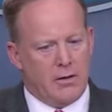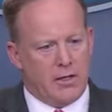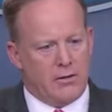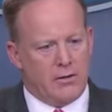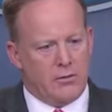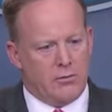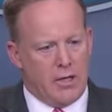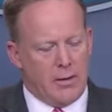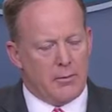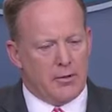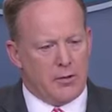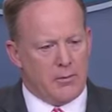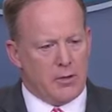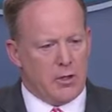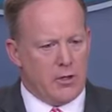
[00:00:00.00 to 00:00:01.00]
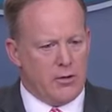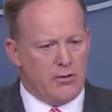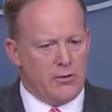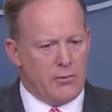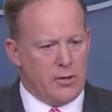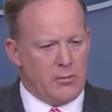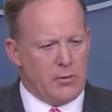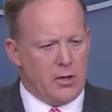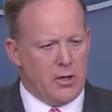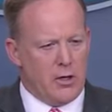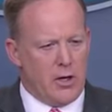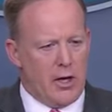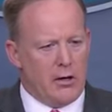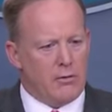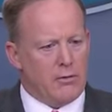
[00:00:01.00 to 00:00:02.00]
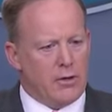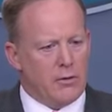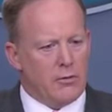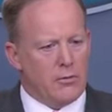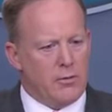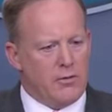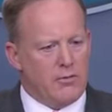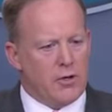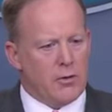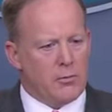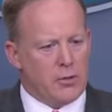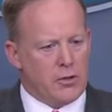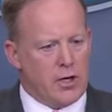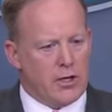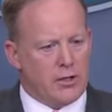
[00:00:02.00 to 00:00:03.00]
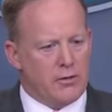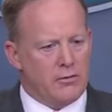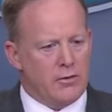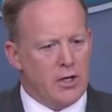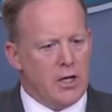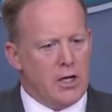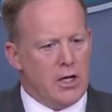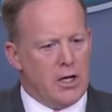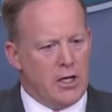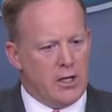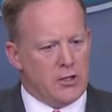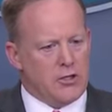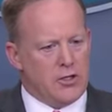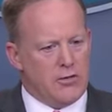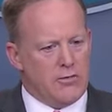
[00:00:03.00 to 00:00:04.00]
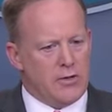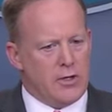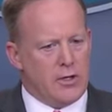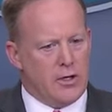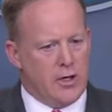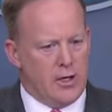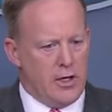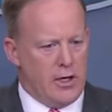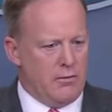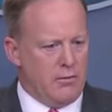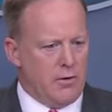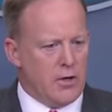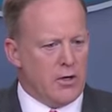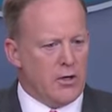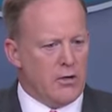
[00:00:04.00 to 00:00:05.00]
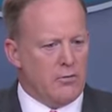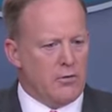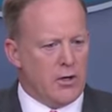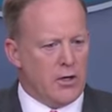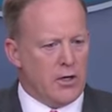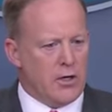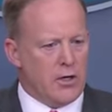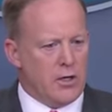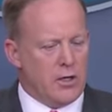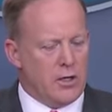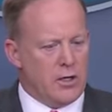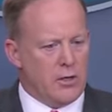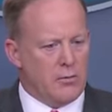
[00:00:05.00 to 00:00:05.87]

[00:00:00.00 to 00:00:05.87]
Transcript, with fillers: That to label them a currency manipulator, I don't think would be very productive in achieving a, a very, very